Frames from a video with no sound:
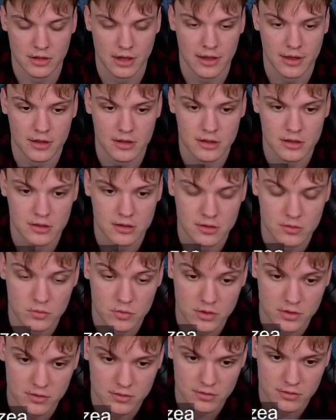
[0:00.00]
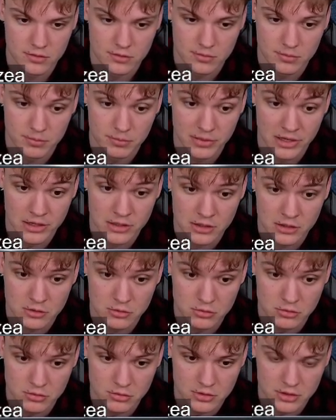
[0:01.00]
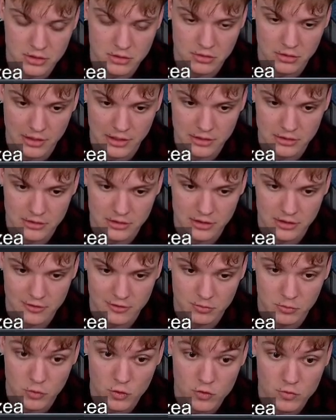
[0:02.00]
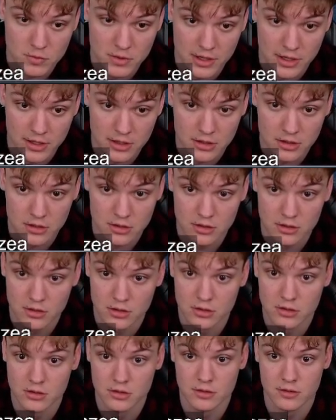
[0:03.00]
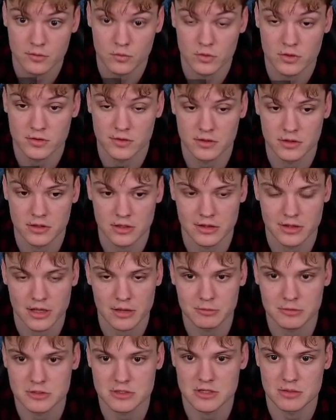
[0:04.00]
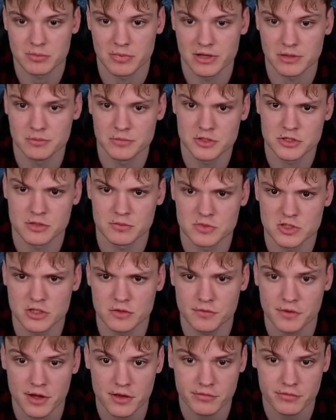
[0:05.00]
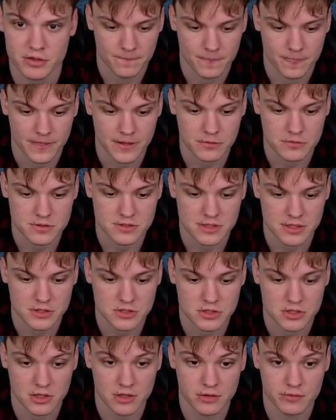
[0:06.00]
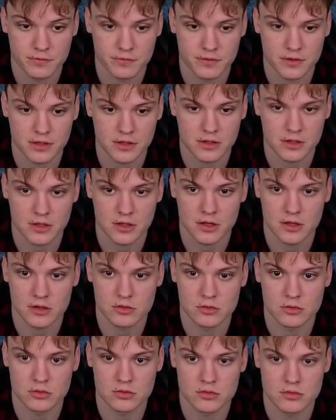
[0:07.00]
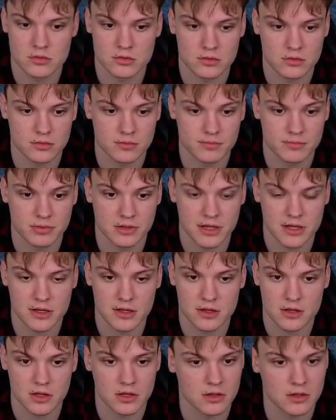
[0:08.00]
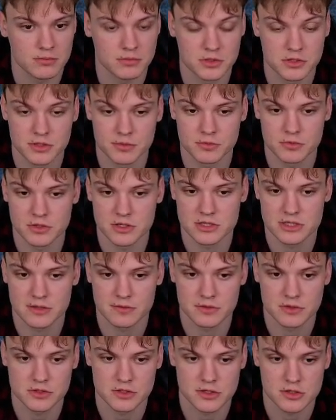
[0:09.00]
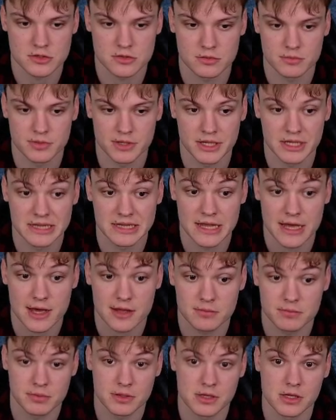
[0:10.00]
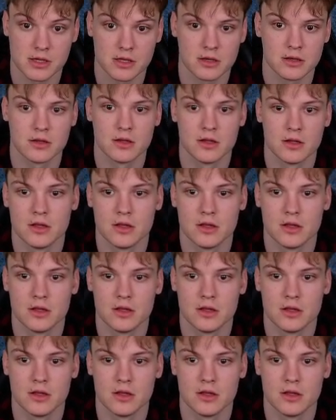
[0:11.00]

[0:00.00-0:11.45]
I was planning to do it on like the next move, but I wasn't in time because he played bishop g5, and I was actually thinking to play bishop to e7 just to break that pin.